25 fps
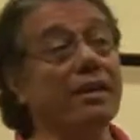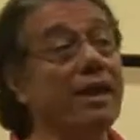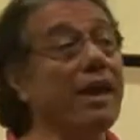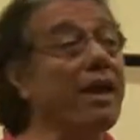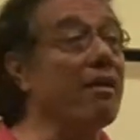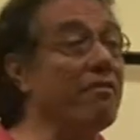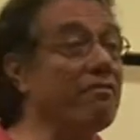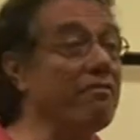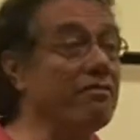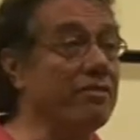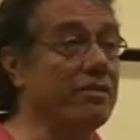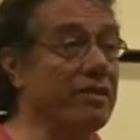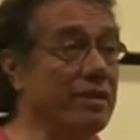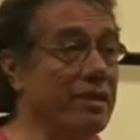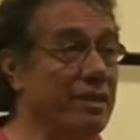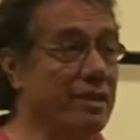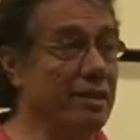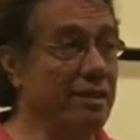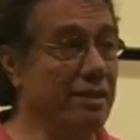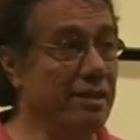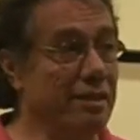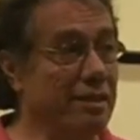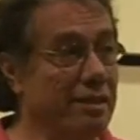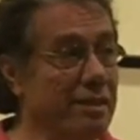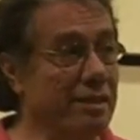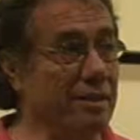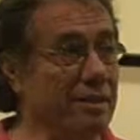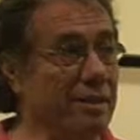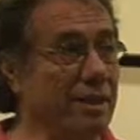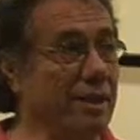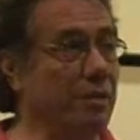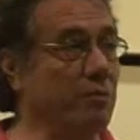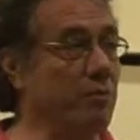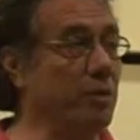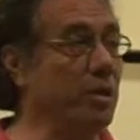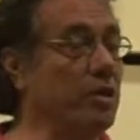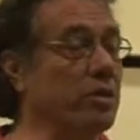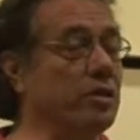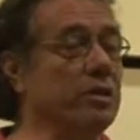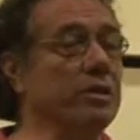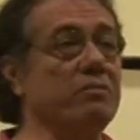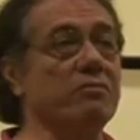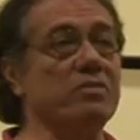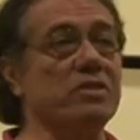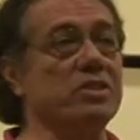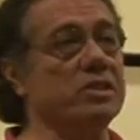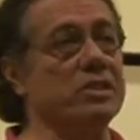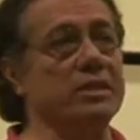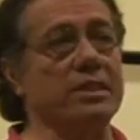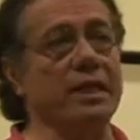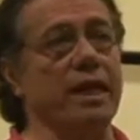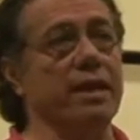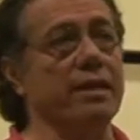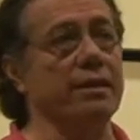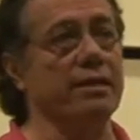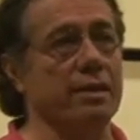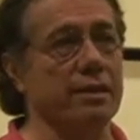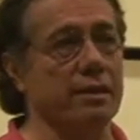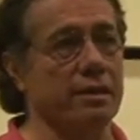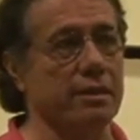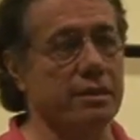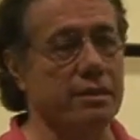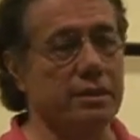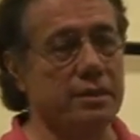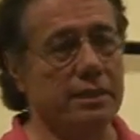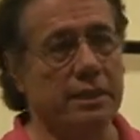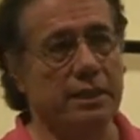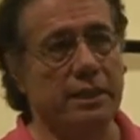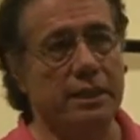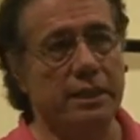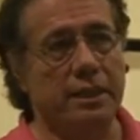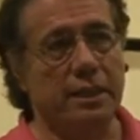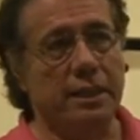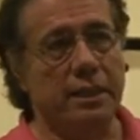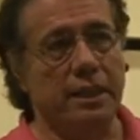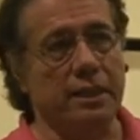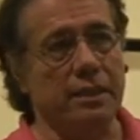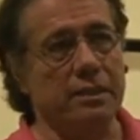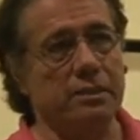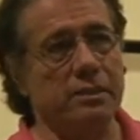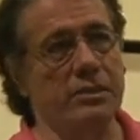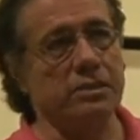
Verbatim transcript: left. And we couldn't even stay there. And